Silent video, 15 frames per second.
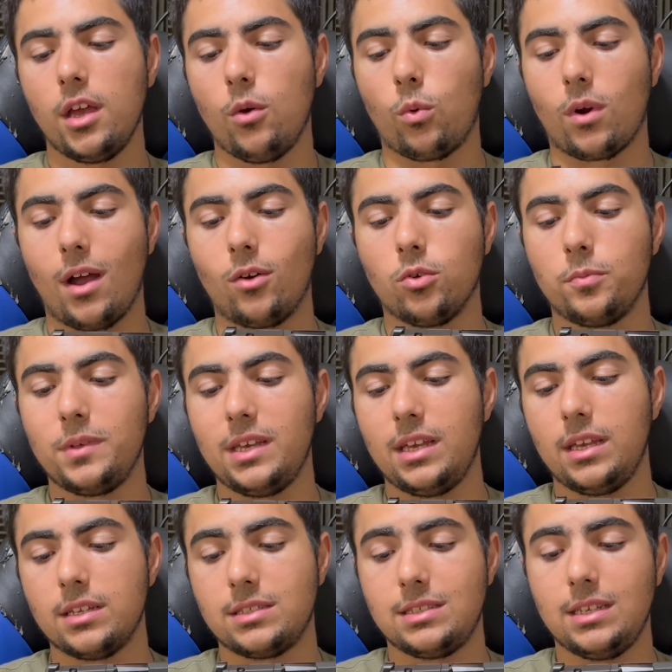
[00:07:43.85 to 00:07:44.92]
where I will
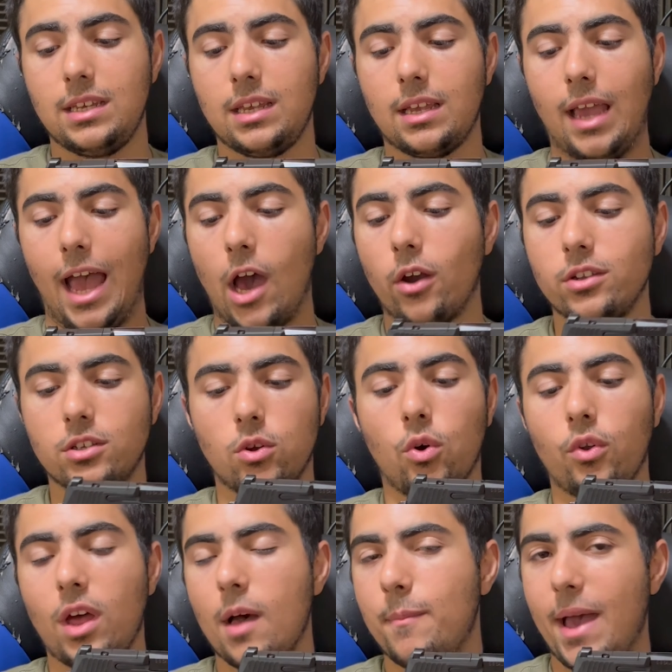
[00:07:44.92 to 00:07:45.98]
be seeing how does it
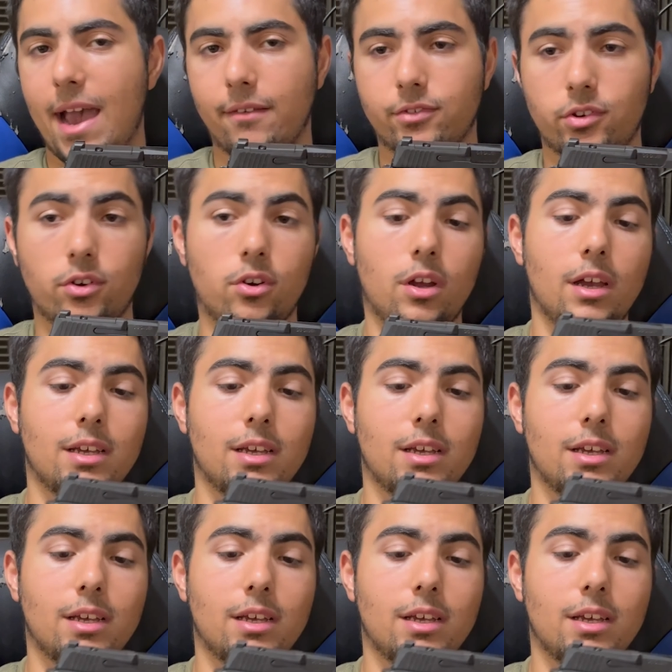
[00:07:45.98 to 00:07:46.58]
hold up after